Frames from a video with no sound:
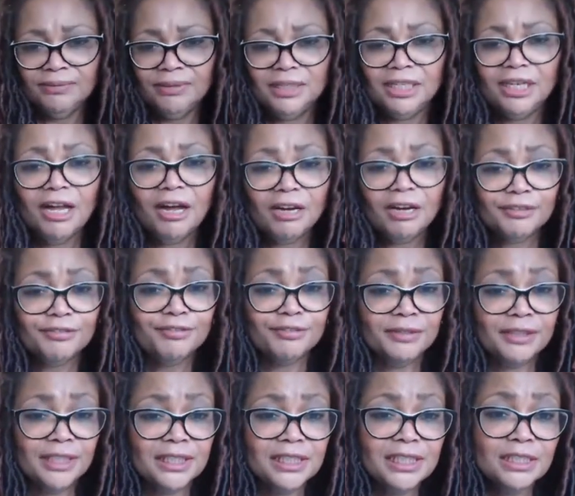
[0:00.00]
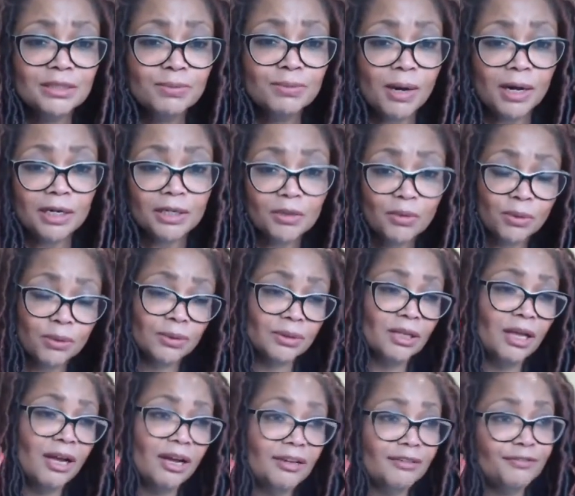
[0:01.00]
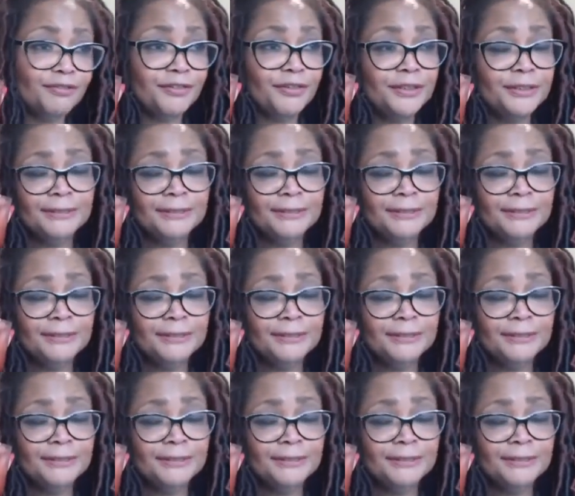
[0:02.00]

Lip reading: Life. This is what I call life.